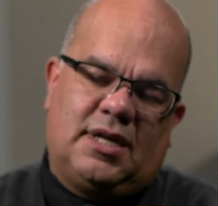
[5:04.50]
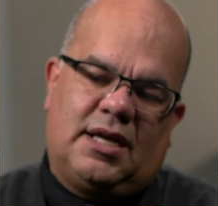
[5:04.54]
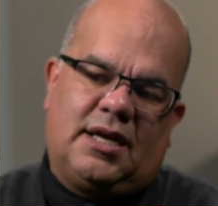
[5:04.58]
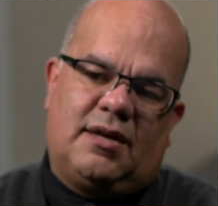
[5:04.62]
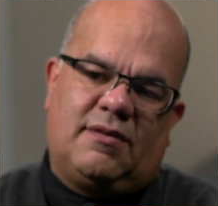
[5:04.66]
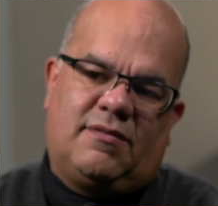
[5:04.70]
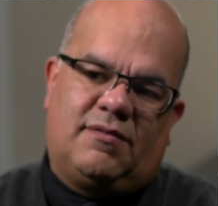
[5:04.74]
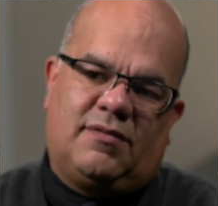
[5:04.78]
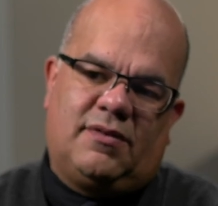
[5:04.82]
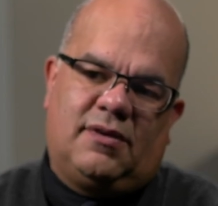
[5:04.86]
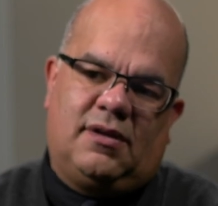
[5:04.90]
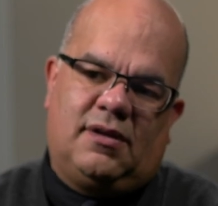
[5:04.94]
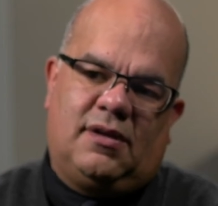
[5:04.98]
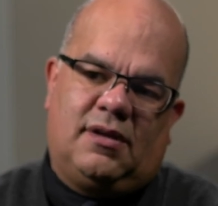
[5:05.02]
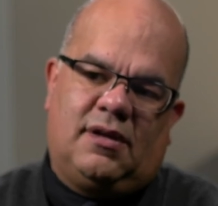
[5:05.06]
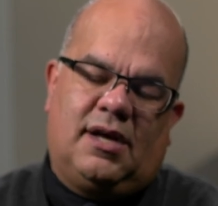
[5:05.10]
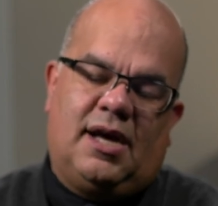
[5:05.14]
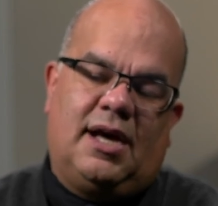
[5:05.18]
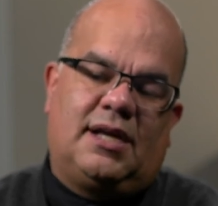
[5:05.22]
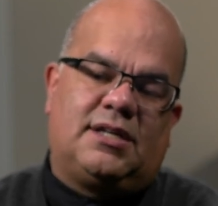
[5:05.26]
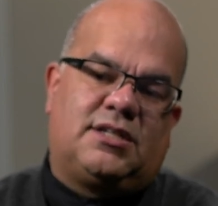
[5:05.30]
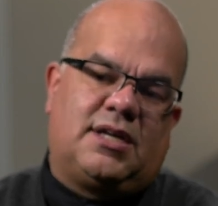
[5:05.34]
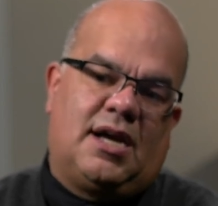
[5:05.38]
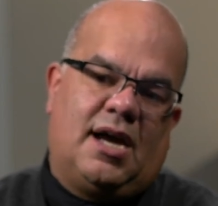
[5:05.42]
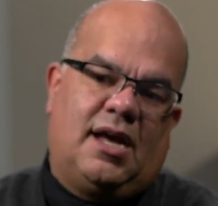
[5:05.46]
life,
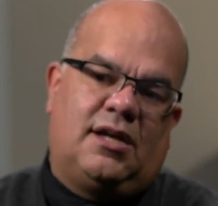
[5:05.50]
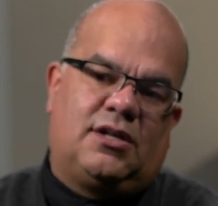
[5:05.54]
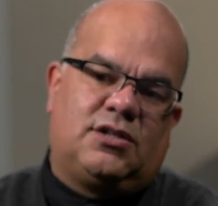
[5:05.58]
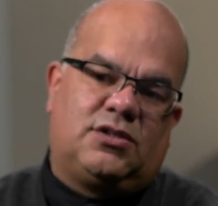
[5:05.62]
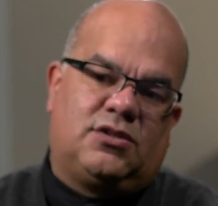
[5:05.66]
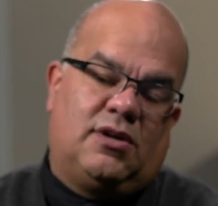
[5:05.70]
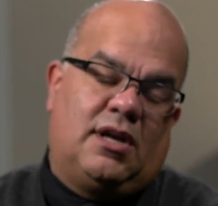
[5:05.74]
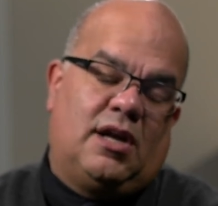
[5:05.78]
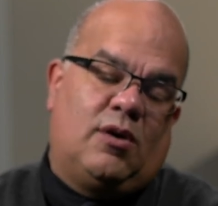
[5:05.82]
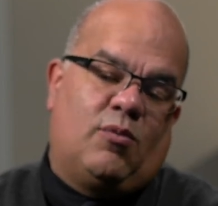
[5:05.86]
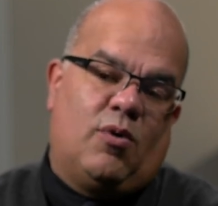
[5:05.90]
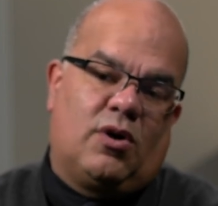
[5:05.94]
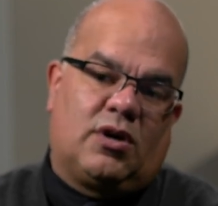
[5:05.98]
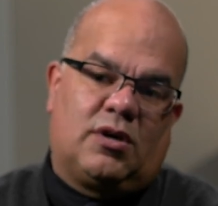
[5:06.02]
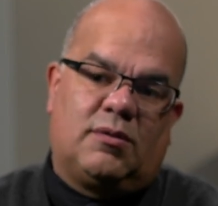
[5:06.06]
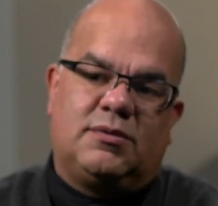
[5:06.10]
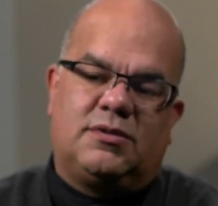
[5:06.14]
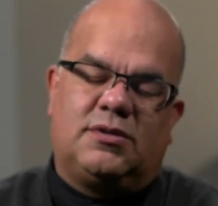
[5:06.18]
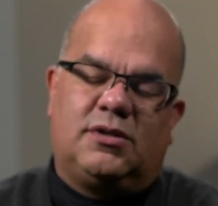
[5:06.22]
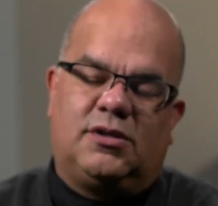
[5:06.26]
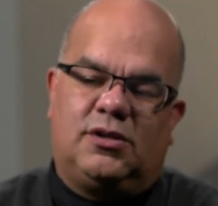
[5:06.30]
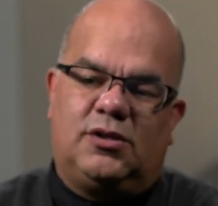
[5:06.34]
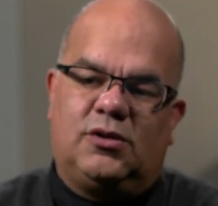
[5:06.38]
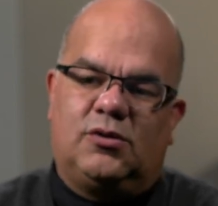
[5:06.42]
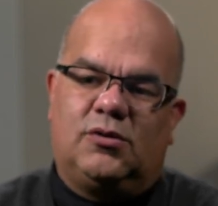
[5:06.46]
I challenge you and I welcome you
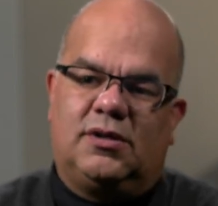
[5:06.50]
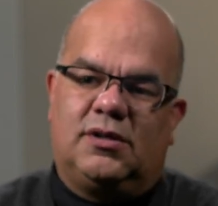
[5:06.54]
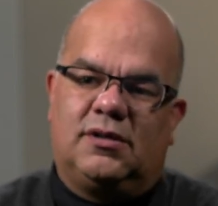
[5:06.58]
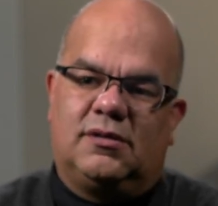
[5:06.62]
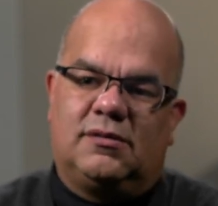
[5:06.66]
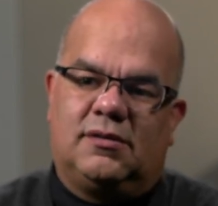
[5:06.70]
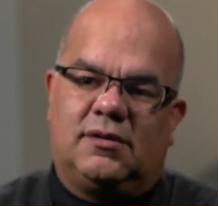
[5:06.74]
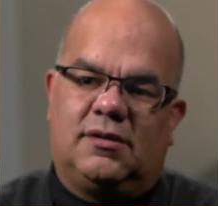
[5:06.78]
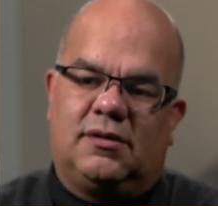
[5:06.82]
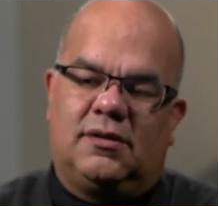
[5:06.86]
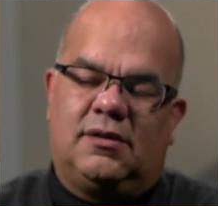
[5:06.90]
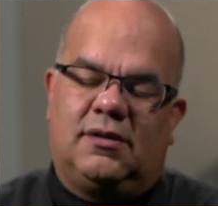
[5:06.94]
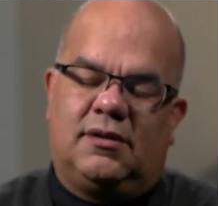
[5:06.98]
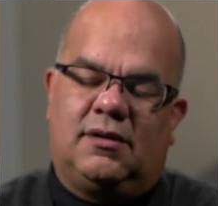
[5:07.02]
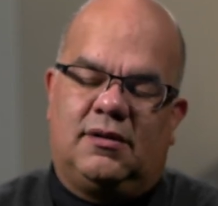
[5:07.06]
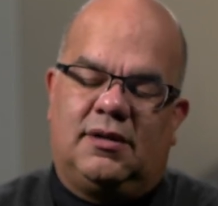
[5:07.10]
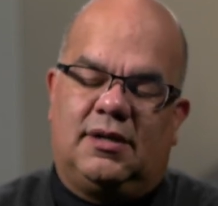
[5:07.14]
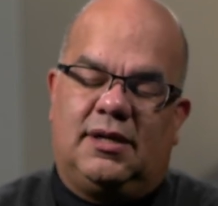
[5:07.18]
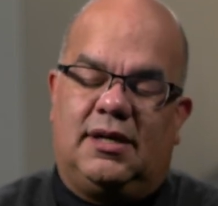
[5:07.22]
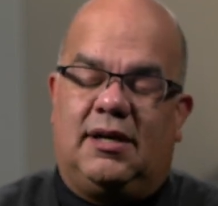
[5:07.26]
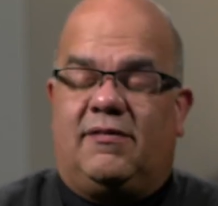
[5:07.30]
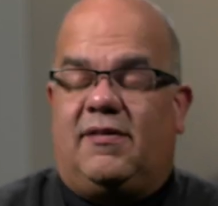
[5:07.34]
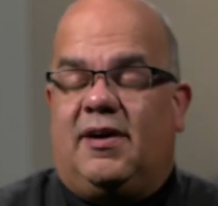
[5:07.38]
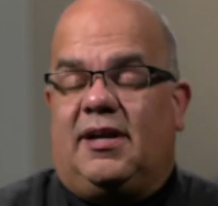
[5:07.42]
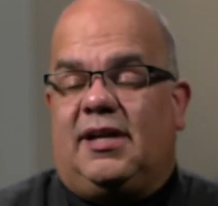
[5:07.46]
to do it.
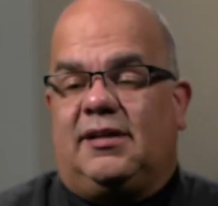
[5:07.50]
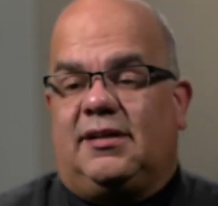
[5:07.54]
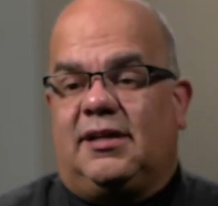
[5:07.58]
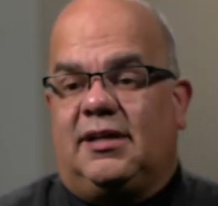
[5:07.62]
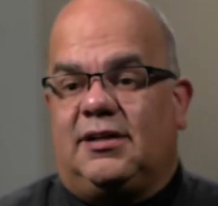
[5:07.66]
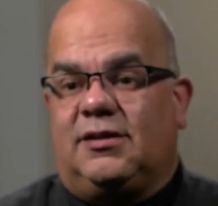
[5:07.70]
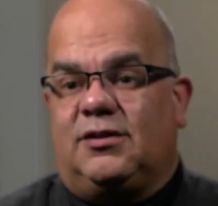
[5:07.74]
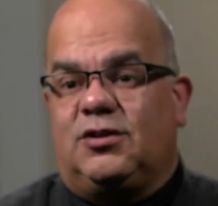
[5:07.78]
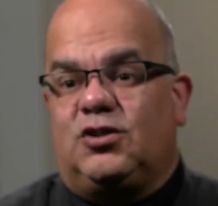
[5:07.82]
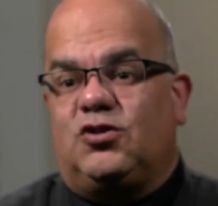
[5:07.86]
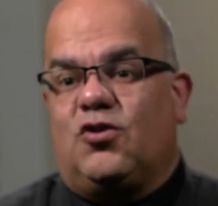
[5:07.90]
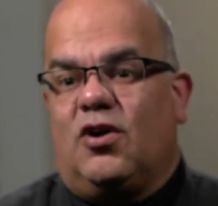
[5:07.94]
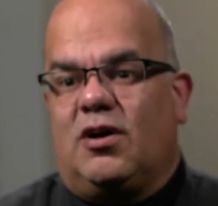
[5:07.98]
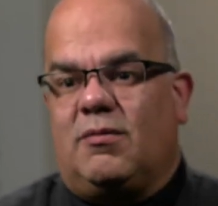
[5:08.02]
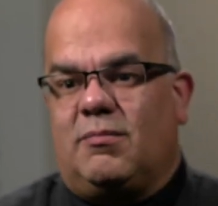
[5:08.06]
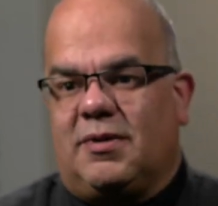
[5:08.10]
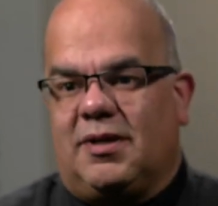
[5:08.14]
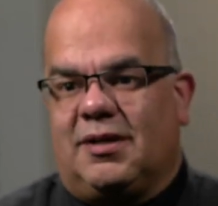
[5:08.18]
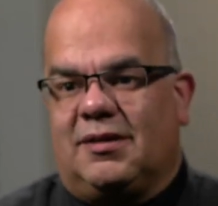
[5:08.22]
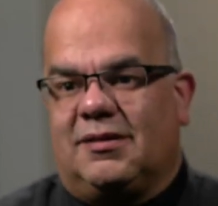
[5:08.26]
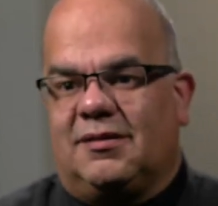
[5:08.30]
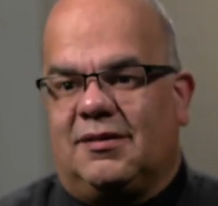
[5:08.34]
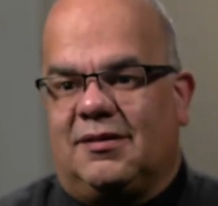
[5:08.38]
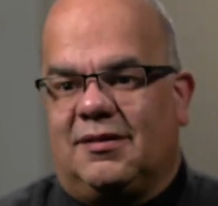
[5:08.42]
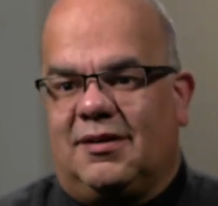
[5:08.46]
If anything, join
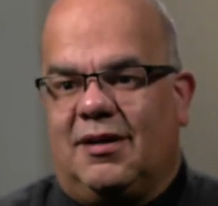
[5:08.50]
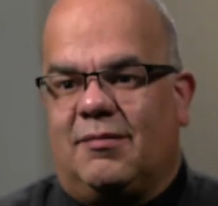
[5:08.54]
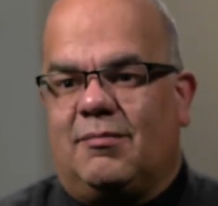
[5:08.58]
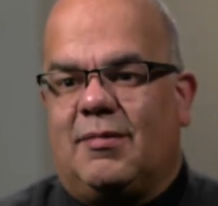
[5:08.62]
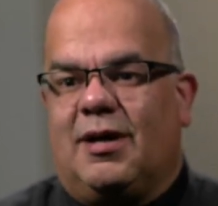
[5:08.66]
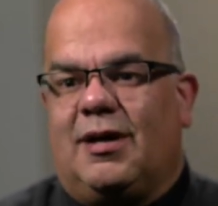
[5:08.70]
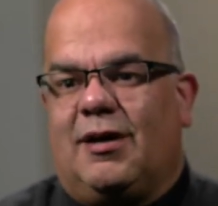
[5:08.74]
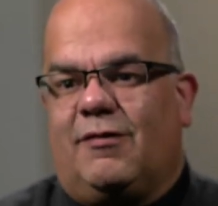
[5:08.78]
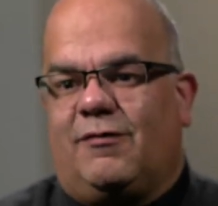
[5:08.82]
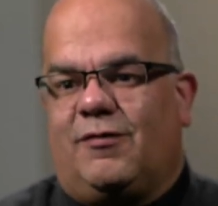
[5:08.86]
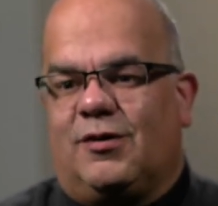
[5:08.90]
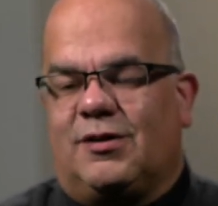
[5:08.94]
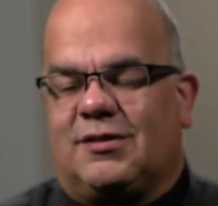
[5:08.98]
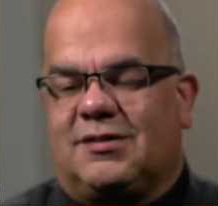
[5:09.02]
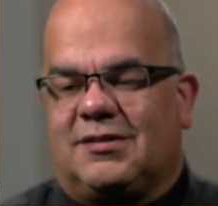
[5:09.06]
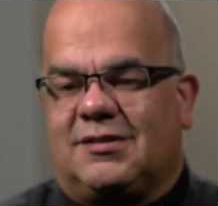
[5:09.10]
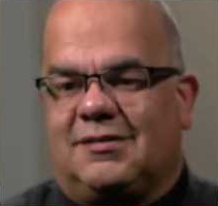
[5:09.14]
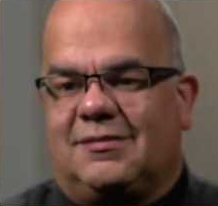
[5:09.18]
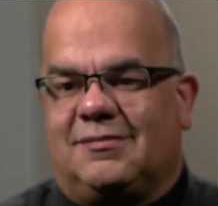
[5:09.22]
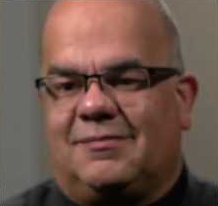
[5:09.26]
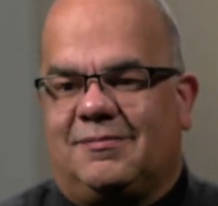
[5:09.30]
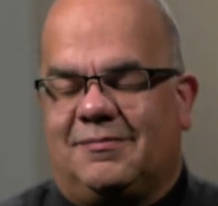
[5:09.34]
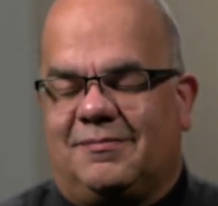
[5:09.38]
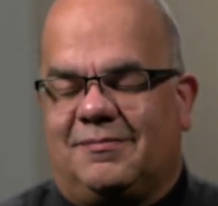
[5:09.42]
me in my efforts.